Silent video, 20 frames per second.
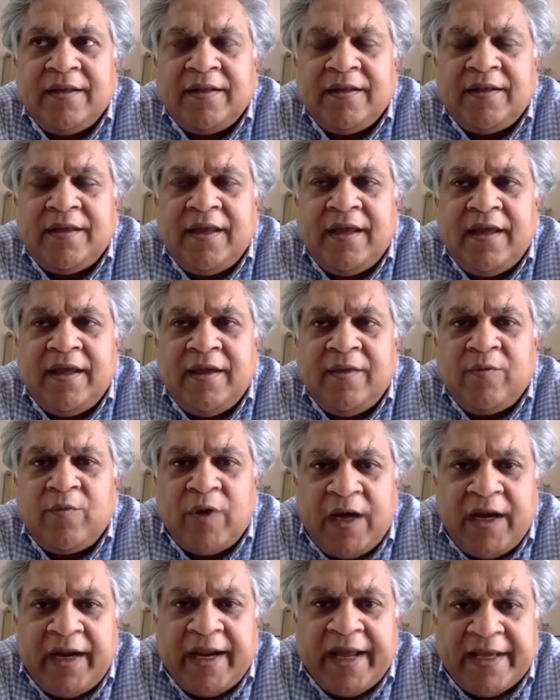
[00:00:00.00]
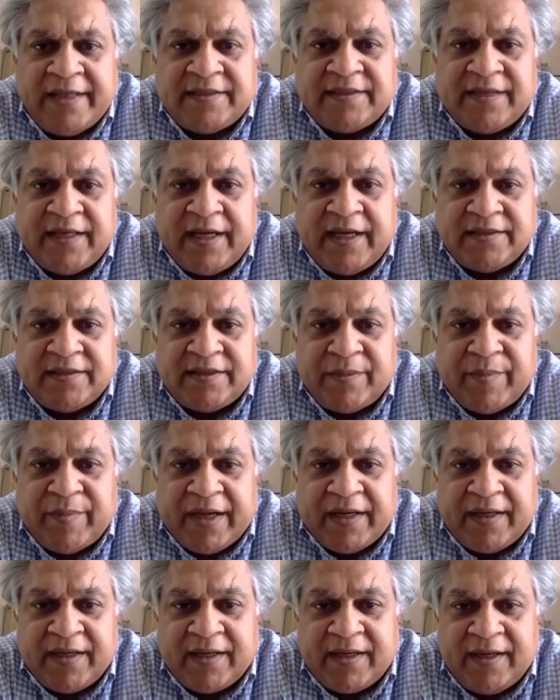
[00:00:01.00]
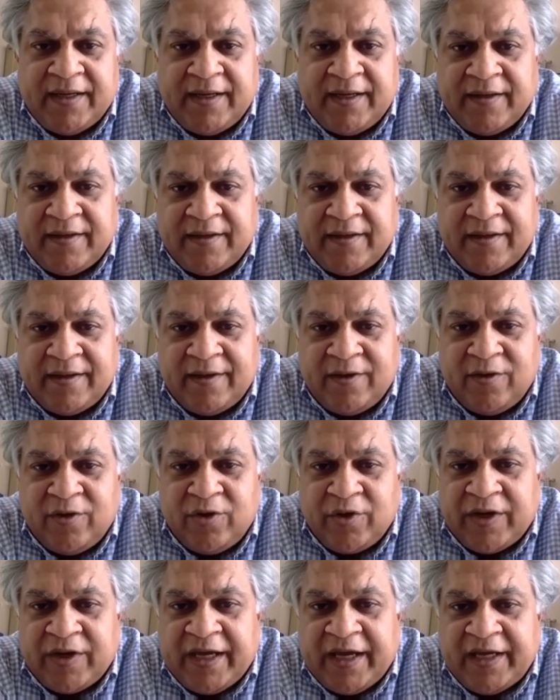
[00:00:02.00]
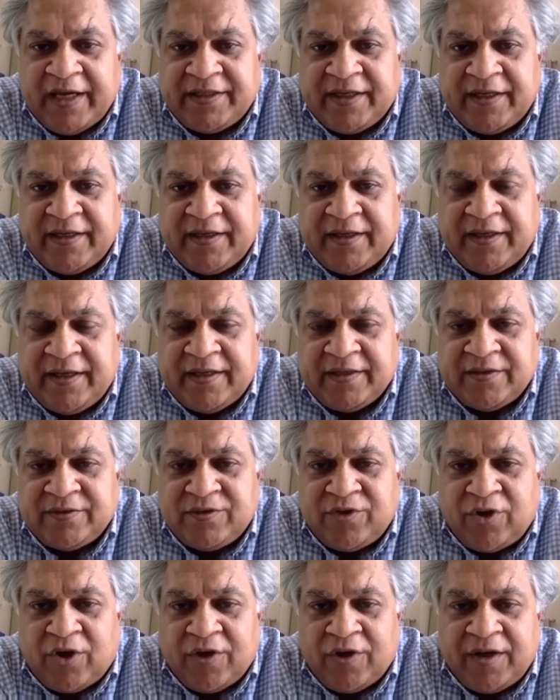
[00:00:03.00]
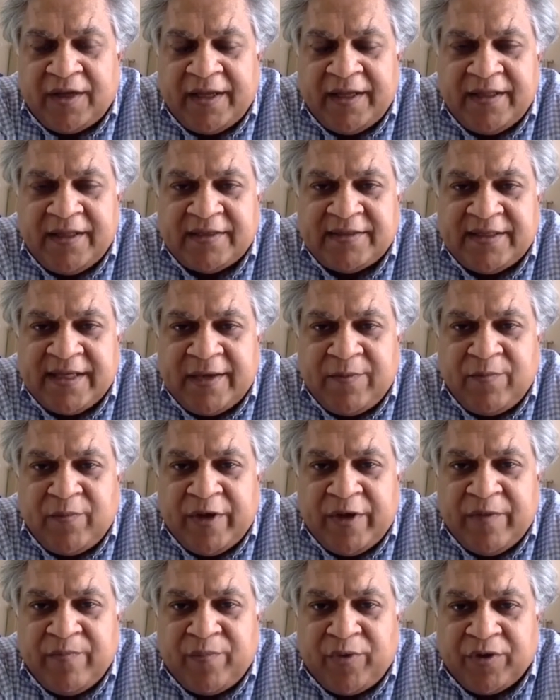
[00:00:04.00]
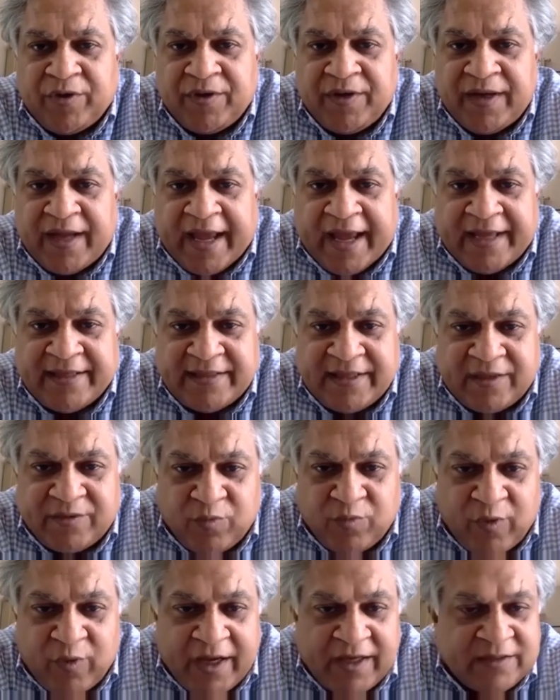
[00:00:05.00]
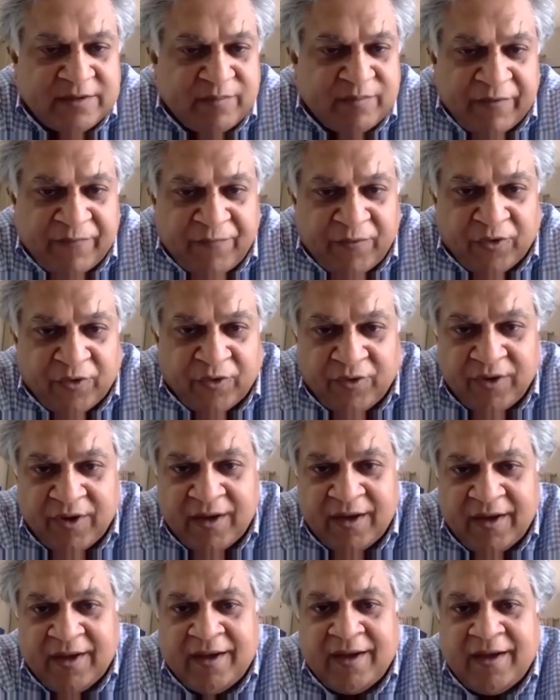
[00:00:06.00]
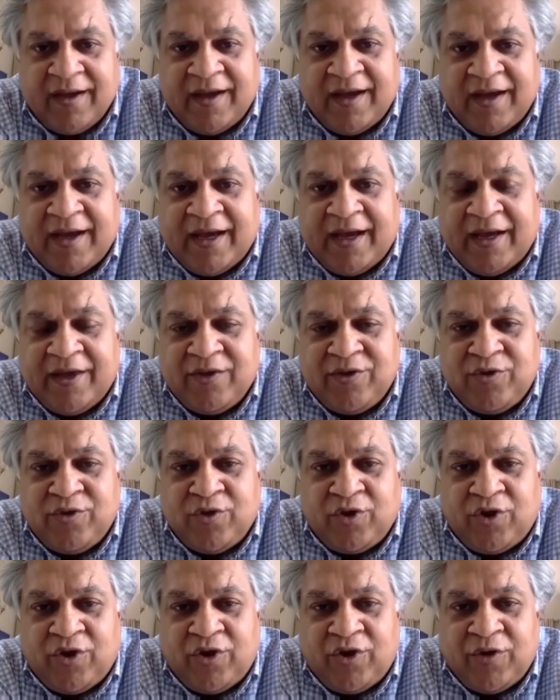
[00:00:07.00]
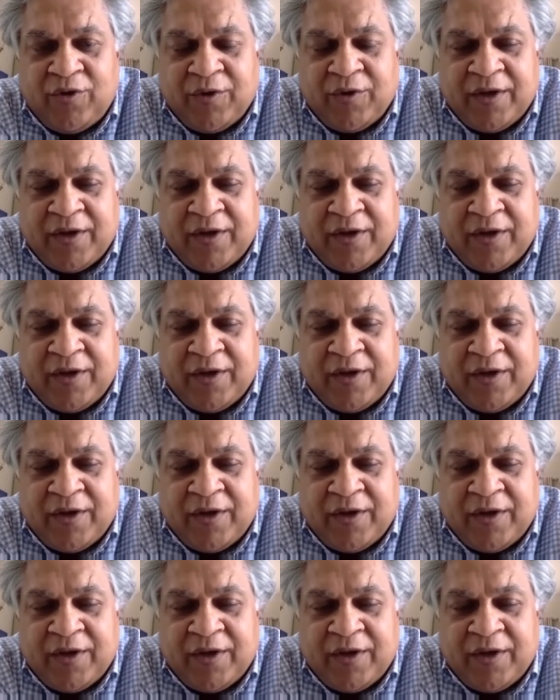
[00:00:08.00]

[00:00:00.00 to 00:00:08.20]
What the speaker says: the world has changed dramatically. Location is not in the same way important as it was before. Your